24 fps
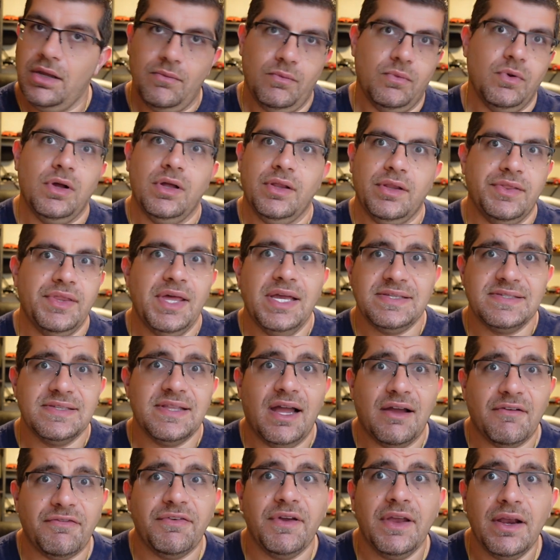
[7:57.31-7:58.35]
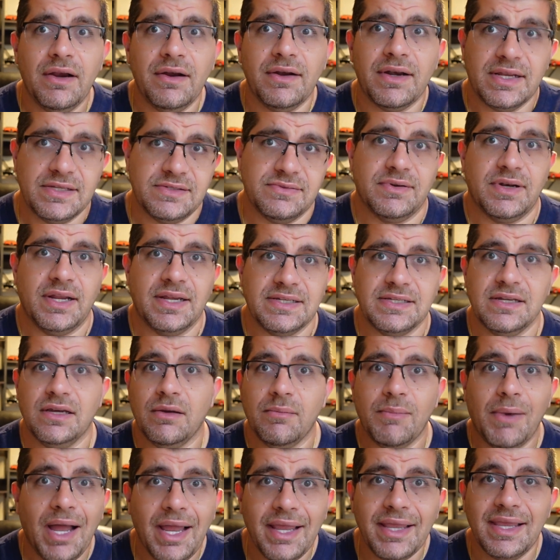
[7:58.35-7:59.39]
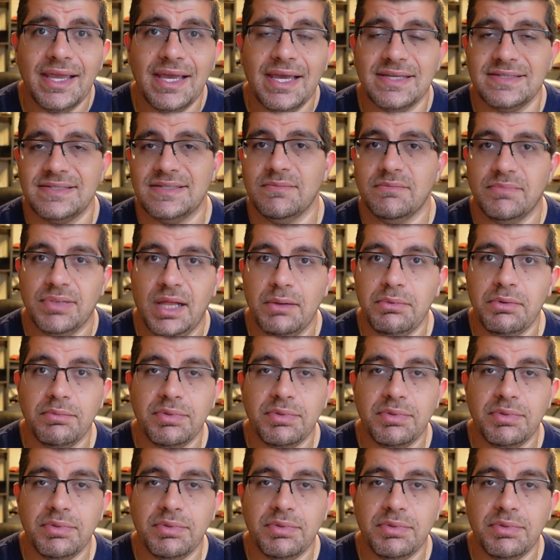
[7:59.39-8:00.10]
well, that's not fair. That's what I tell my guests and blah, blah,